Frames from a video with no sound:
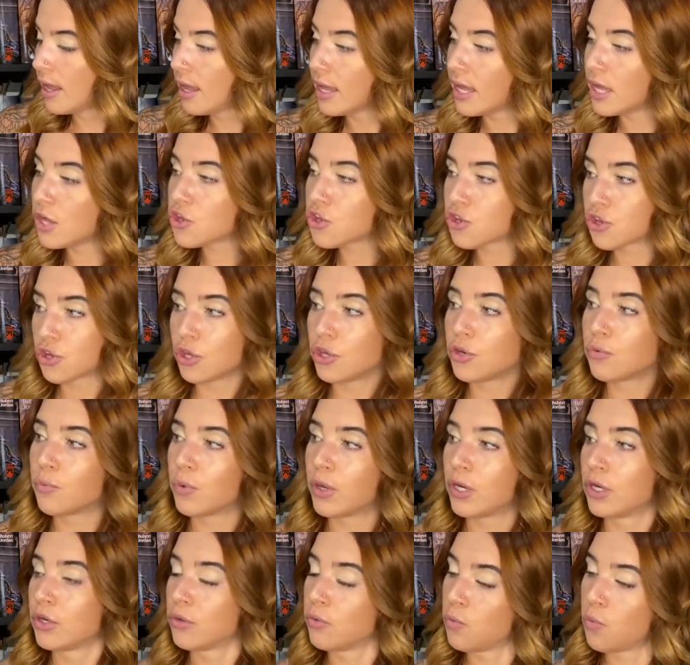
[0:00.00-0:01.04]
It should
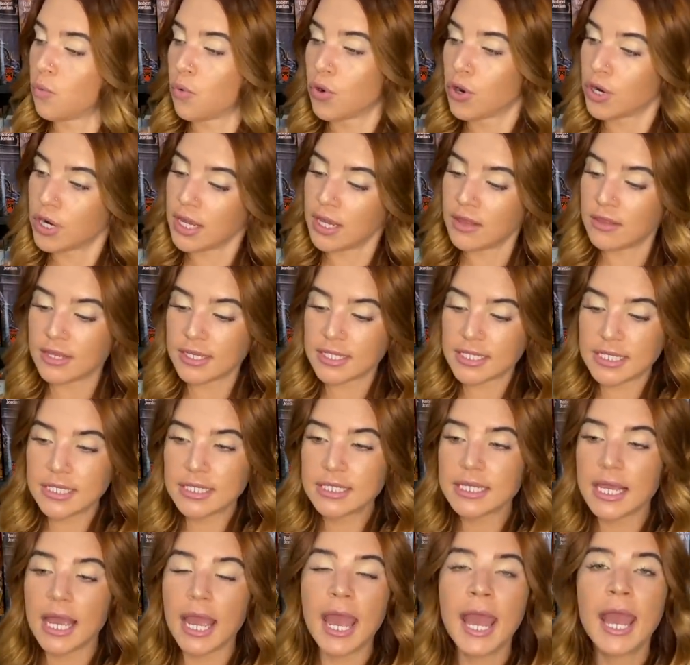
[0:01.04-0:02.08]
win an award. This is
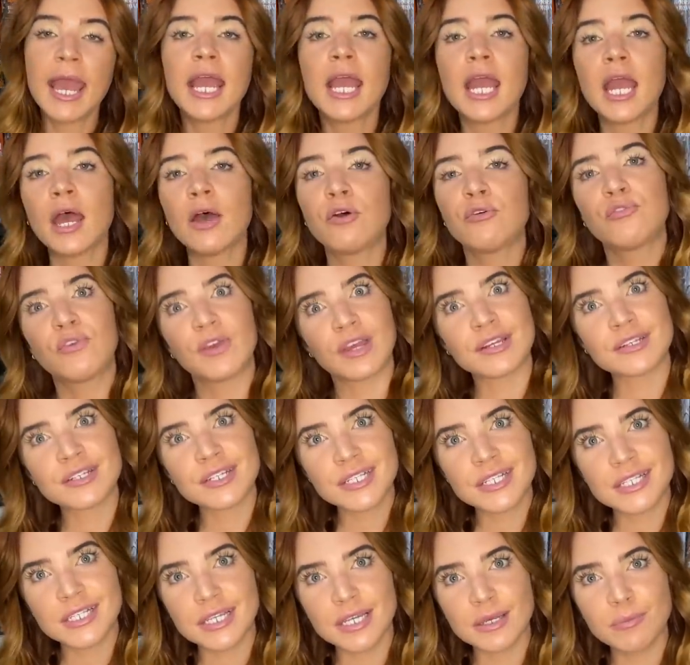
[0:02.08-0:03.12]
a
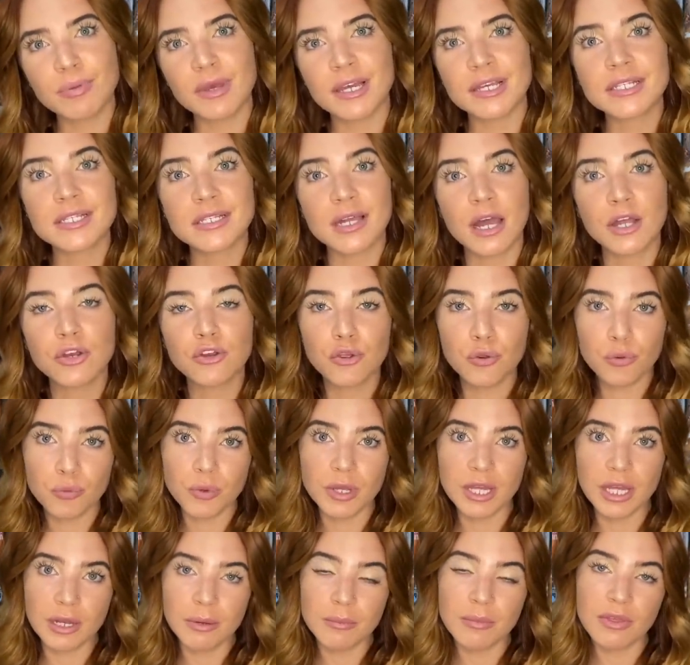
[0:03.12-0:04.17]
fantasy based on
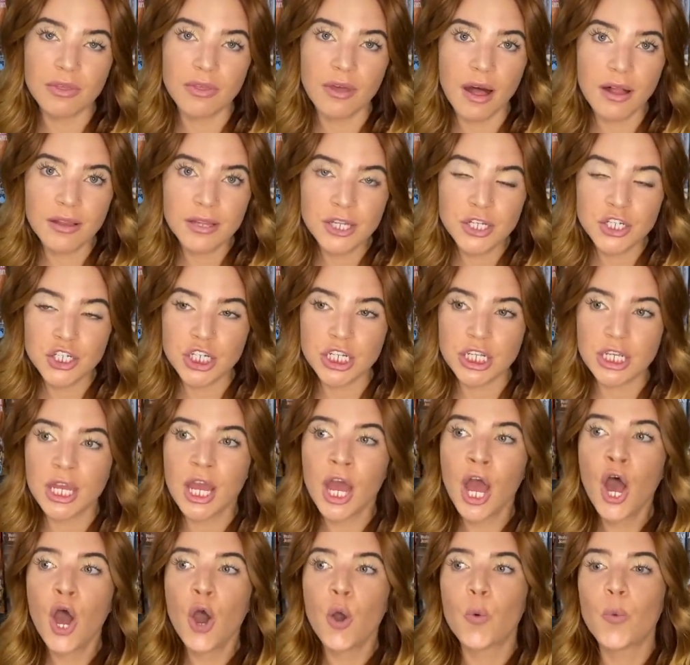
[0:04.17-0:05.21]
Korean mythology
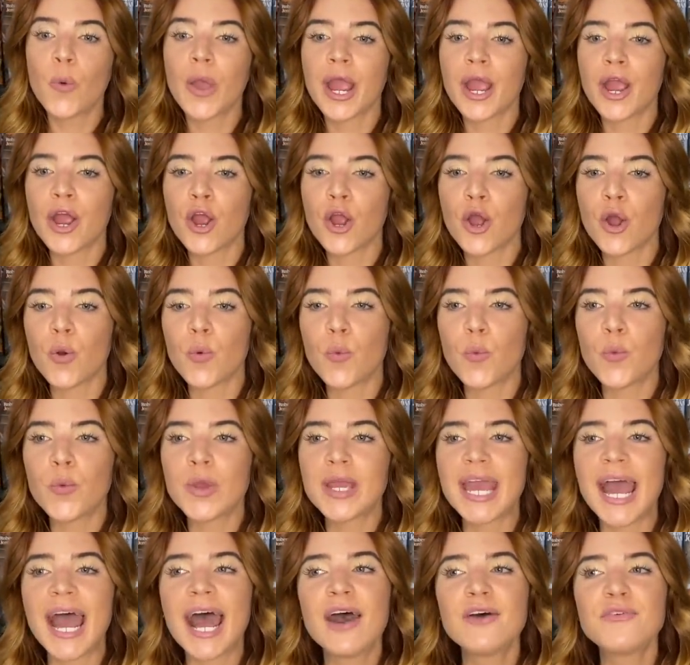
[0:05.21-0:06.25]
where we
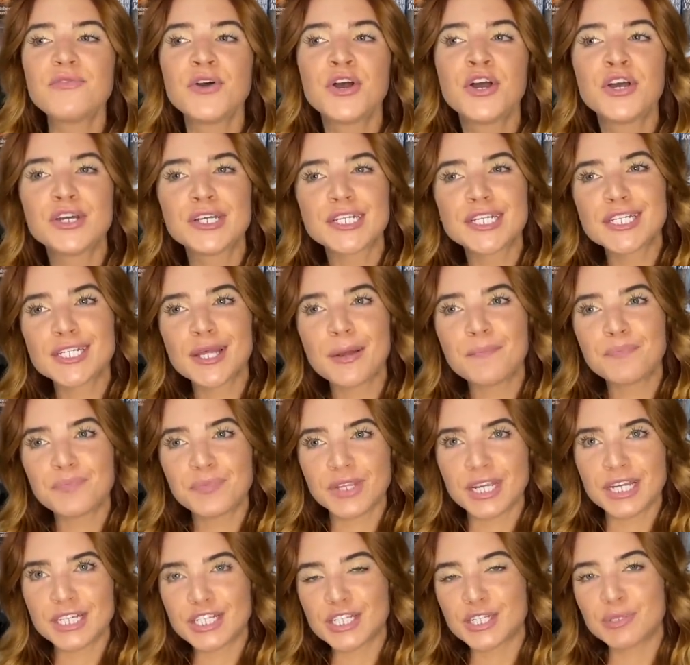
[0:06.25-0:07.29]
have some
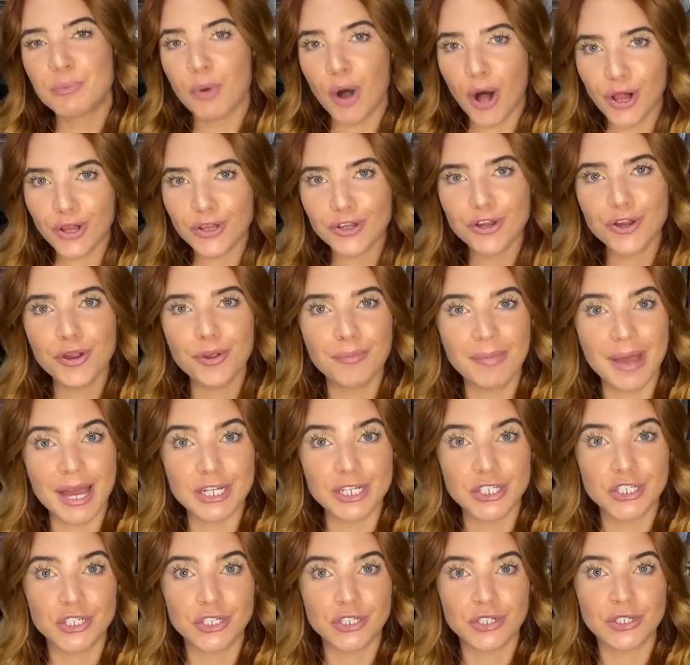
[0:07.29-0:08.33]
smaller
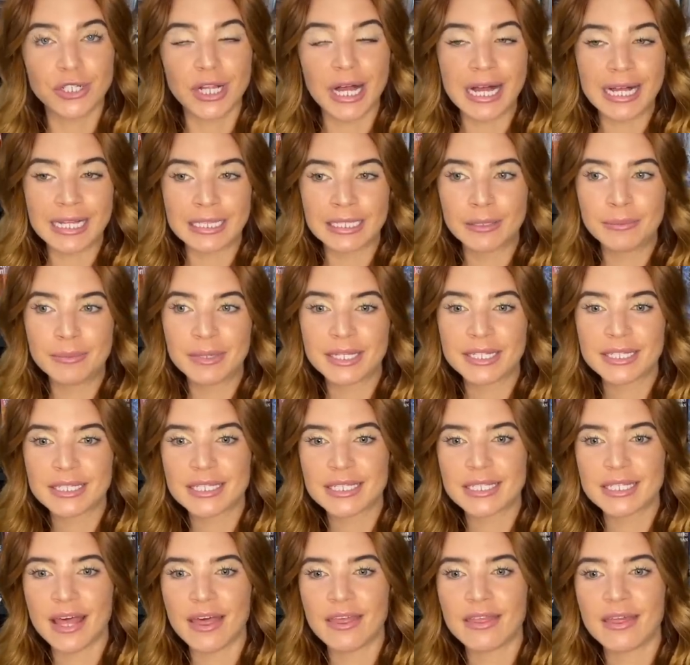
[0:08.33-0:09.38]
magical elements
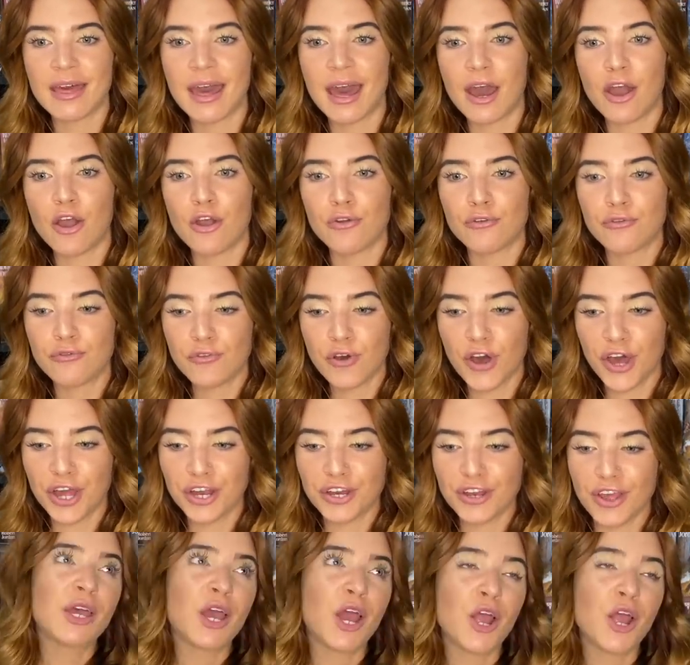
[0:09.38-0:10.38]
that are fun.